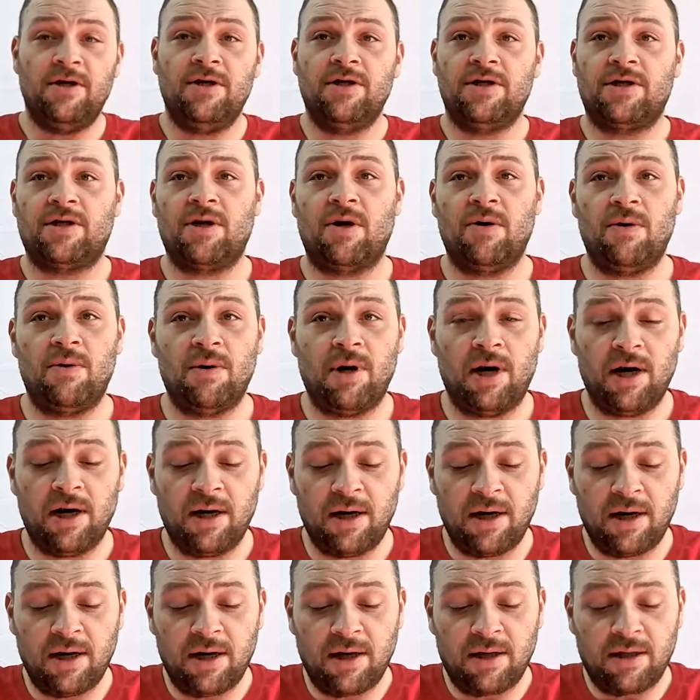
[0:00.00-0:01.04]

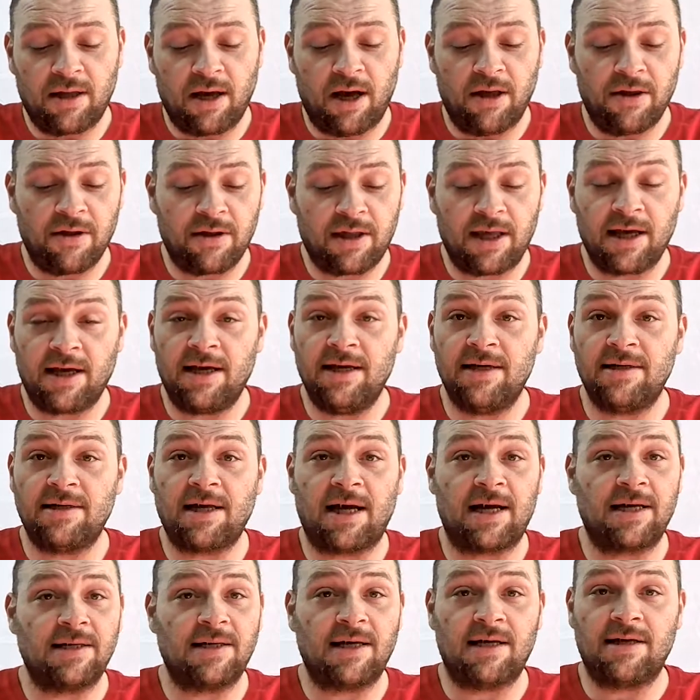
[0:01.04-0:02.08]
So the other thing is,
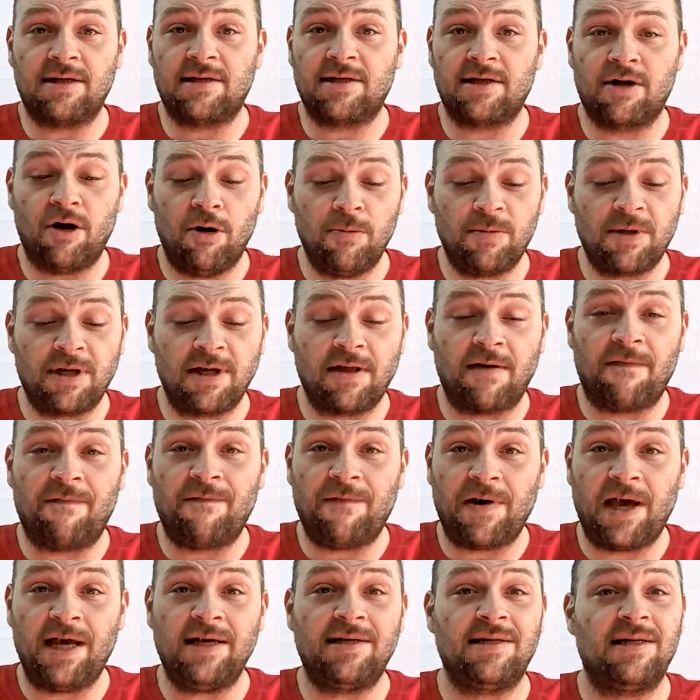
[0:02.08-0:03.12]
like I said, the sculpt of the
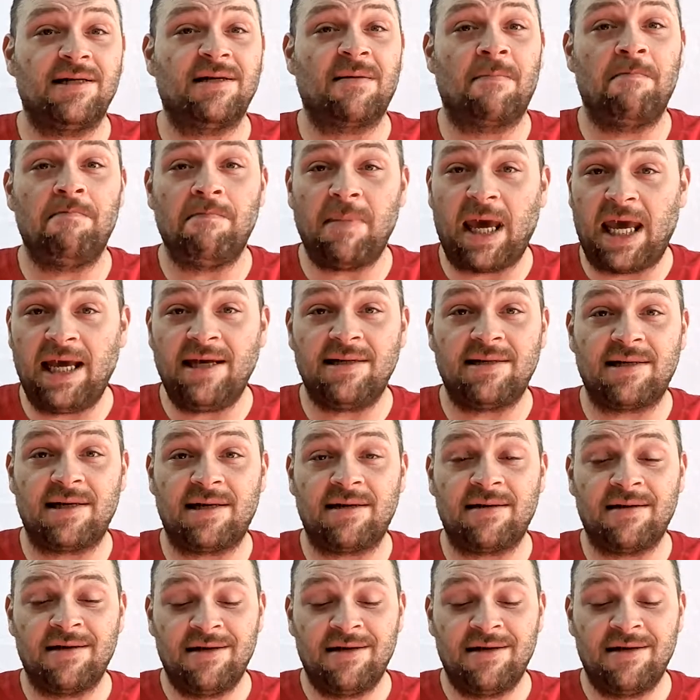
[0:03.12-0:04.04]
face is amazing.